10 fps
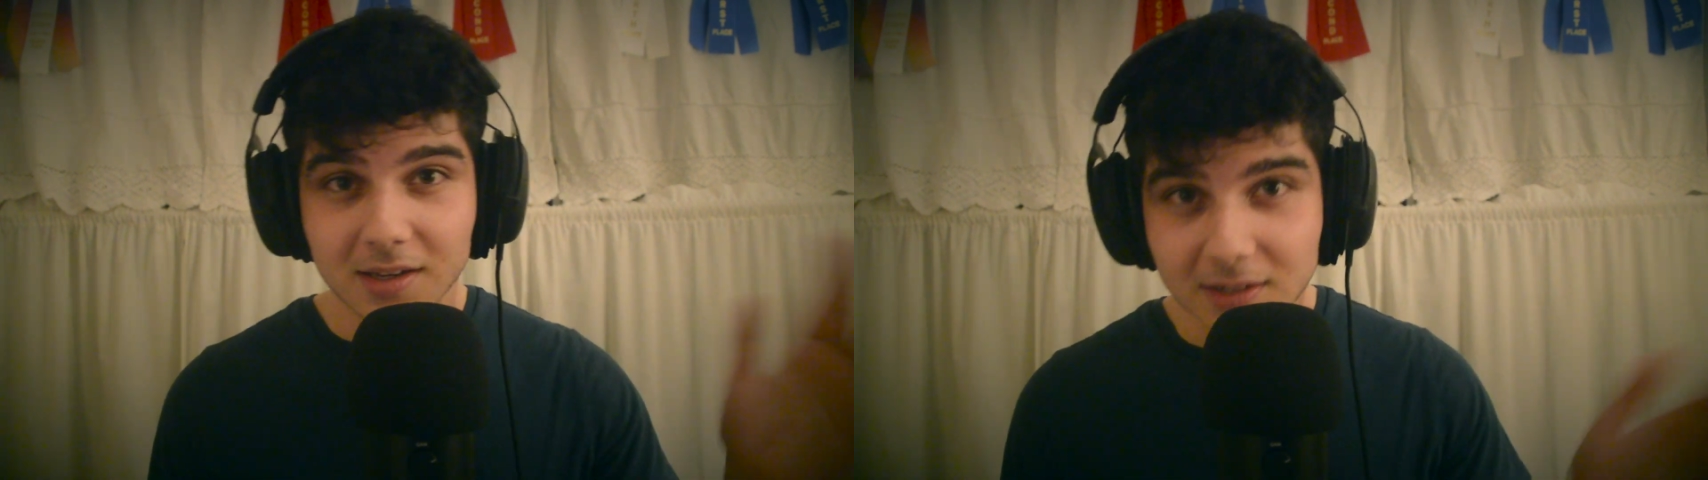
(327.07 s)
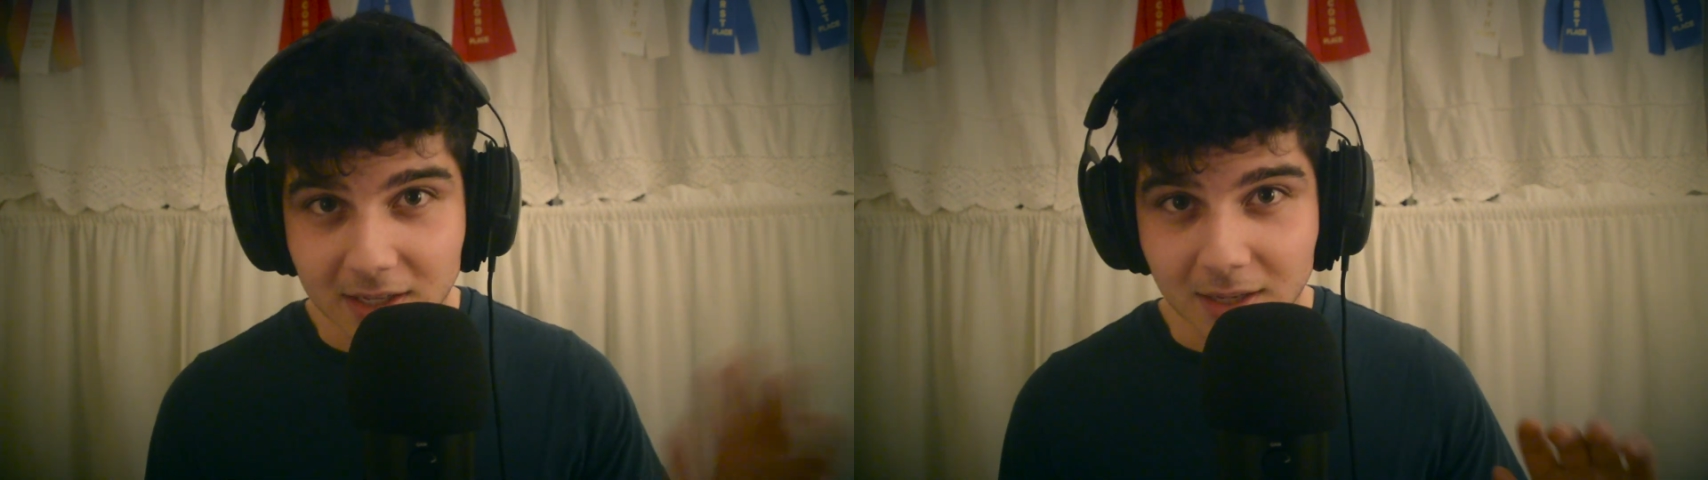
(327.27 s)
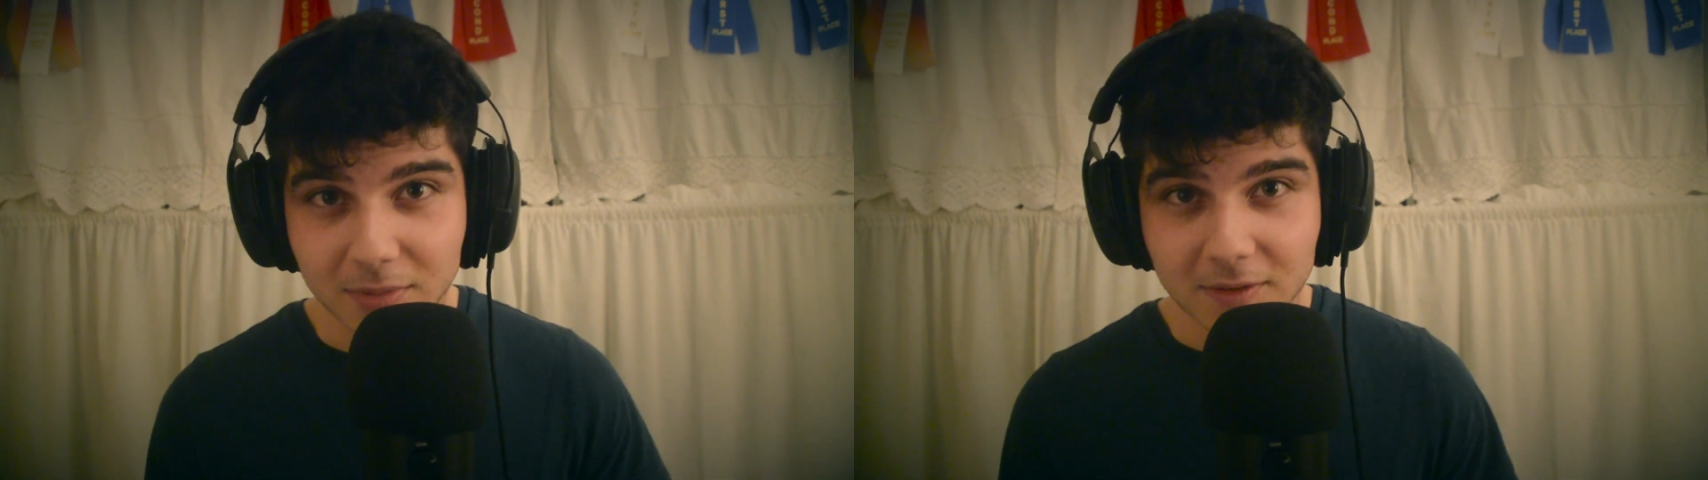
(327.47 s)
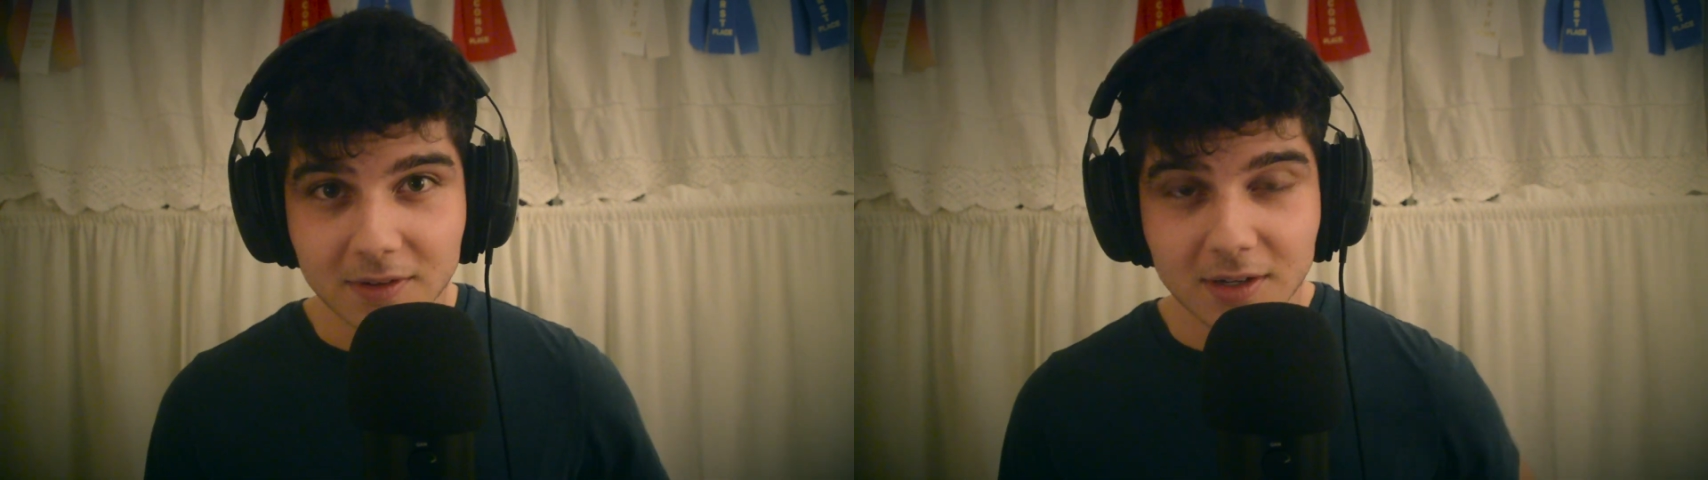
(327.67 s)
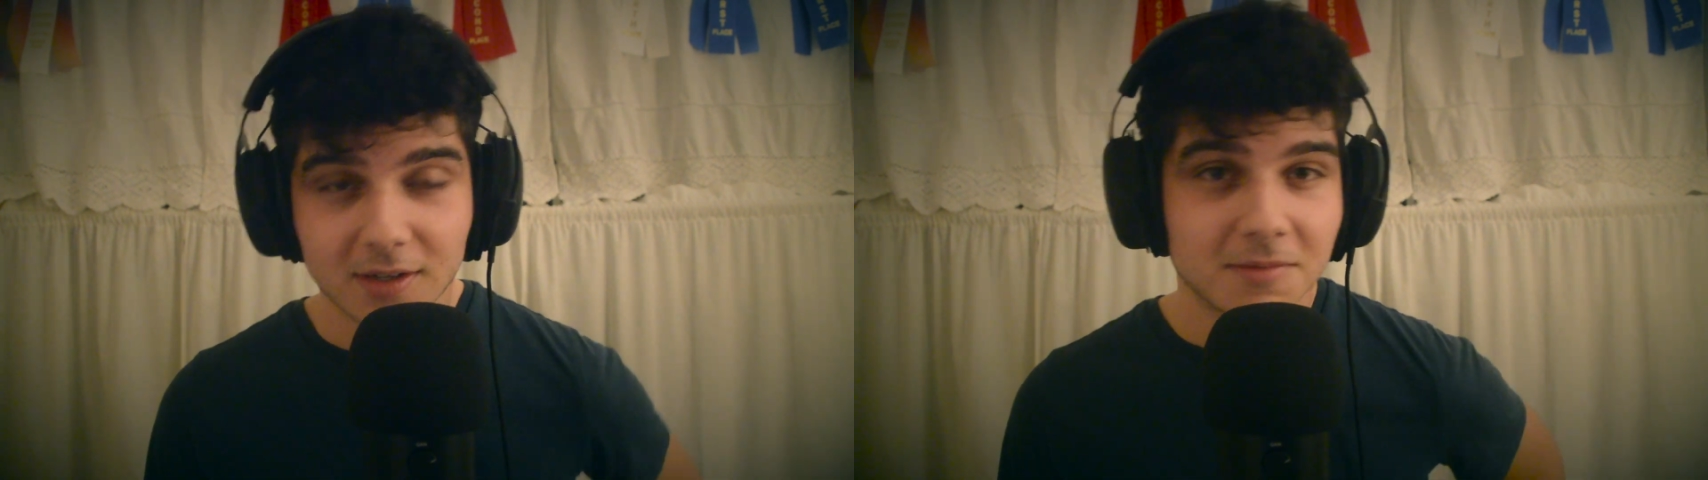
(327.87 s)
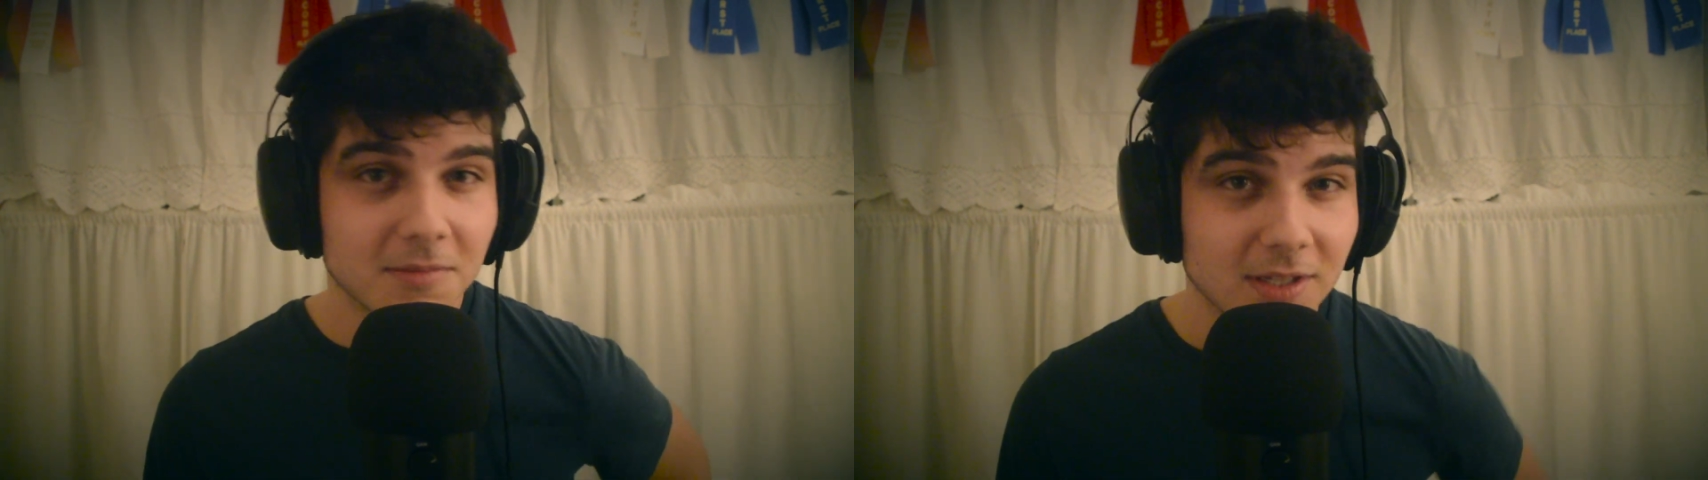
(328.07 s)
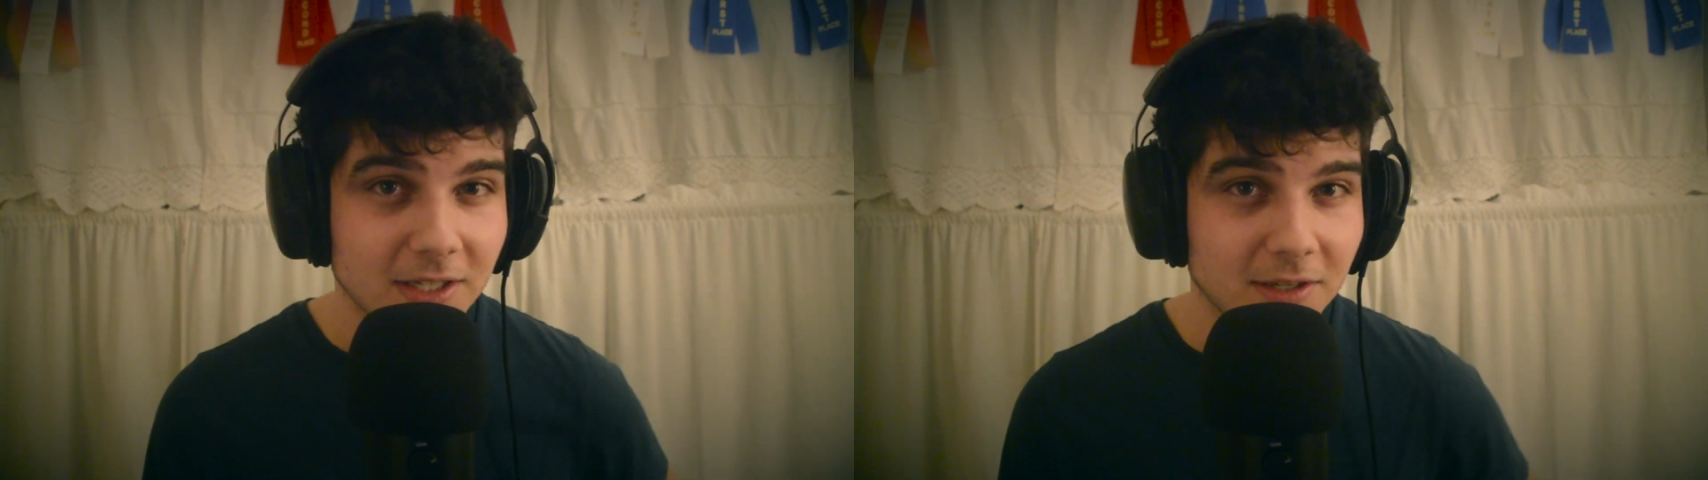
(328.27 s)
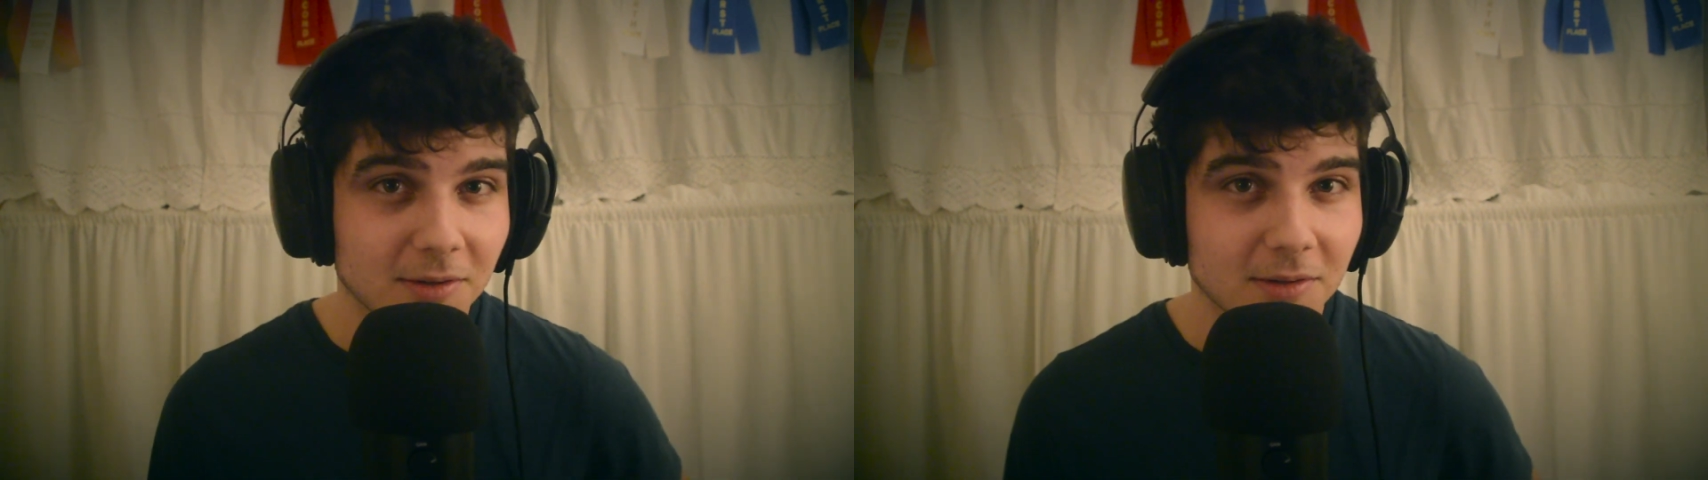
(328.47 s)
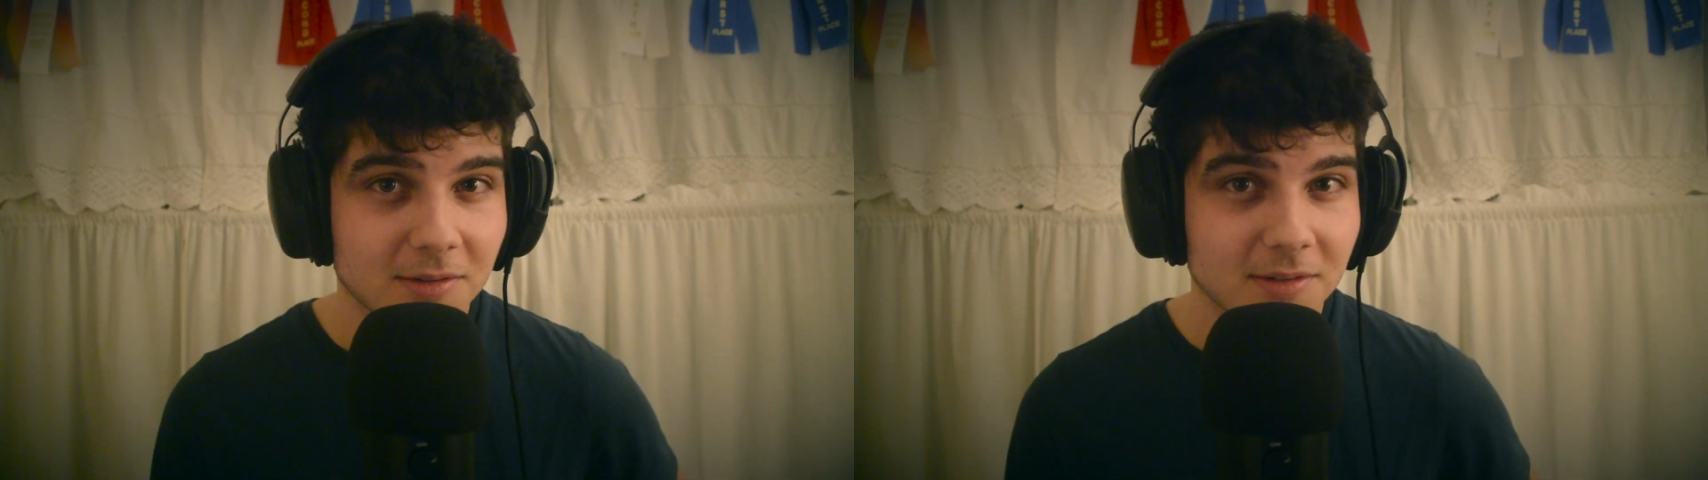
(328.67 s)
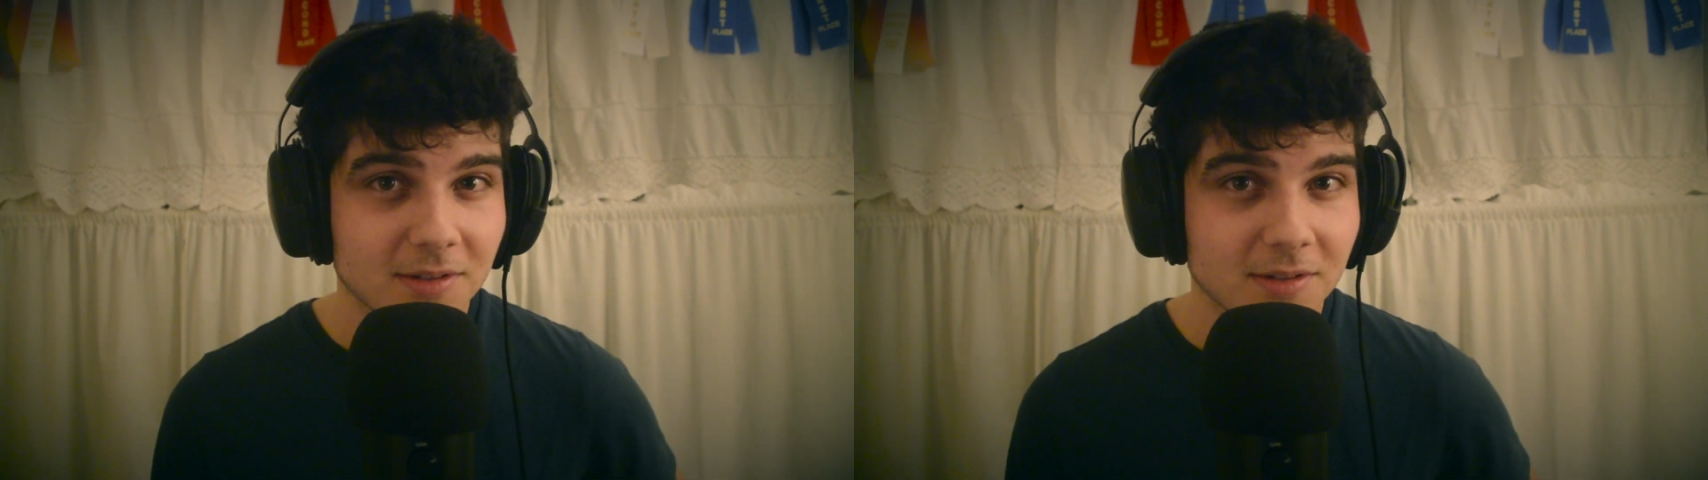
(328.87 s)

Type of legal